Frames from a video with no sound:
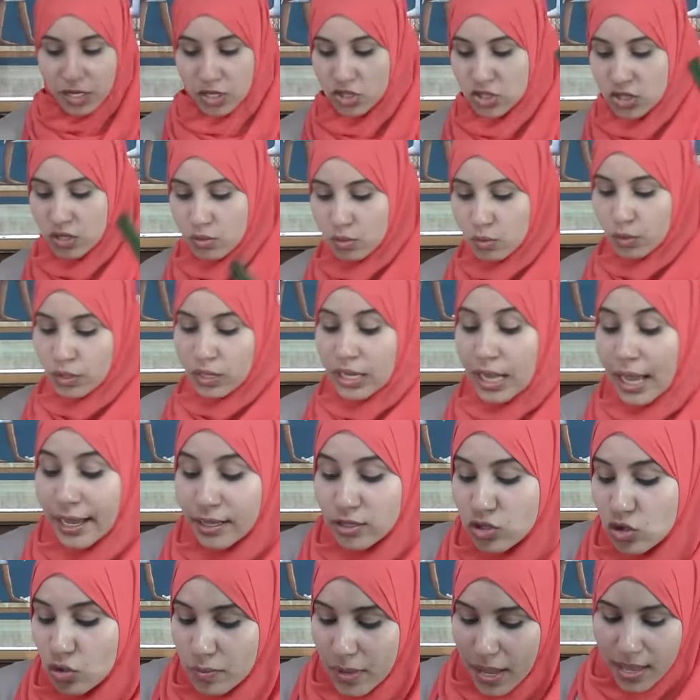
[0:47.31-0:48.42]
picture we would
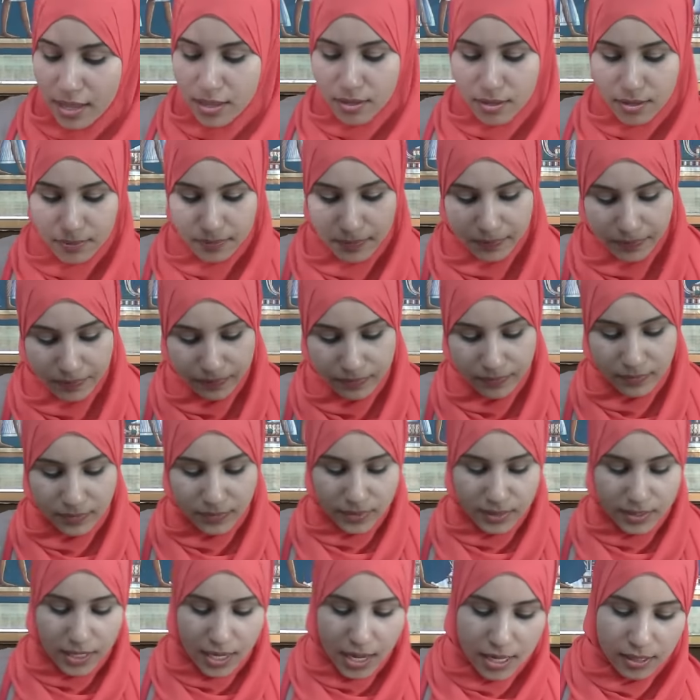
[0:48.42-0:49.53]
like to make.
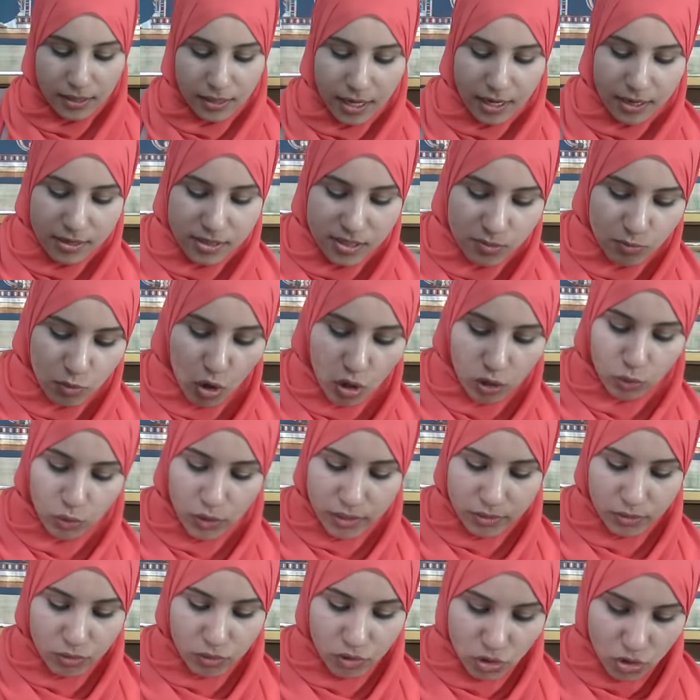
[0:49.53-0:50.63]
I'll cut a small
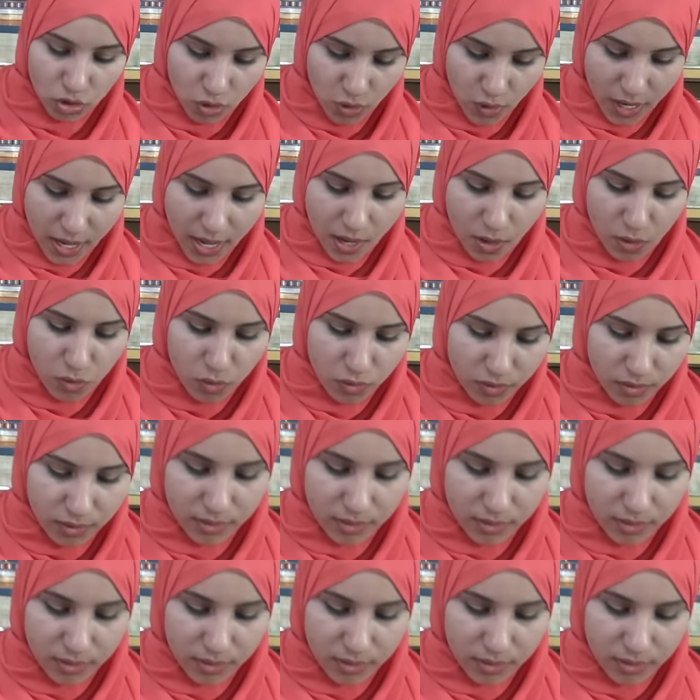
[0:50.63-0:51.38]
one to show you how.